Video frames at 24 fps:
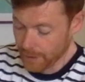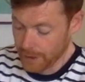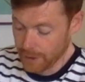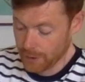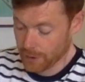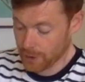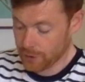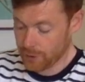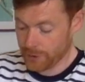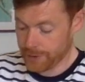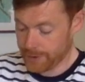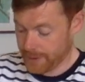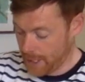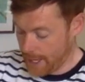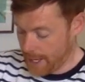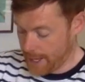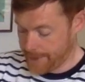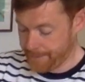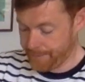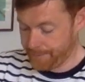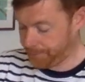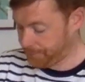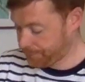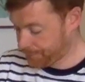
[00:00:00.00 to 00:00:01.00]
you can just give
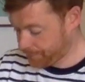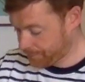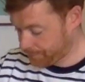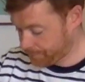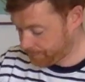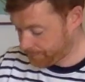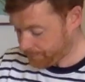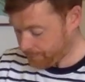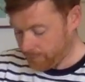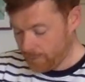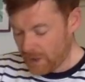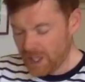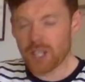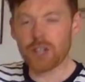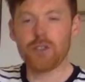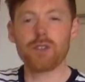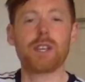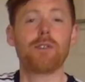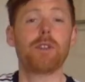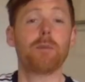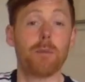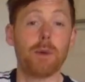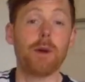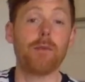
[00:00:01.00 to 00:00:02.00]
them a
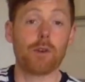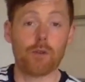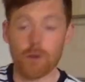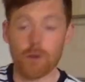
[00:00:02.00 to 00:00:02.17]
bit of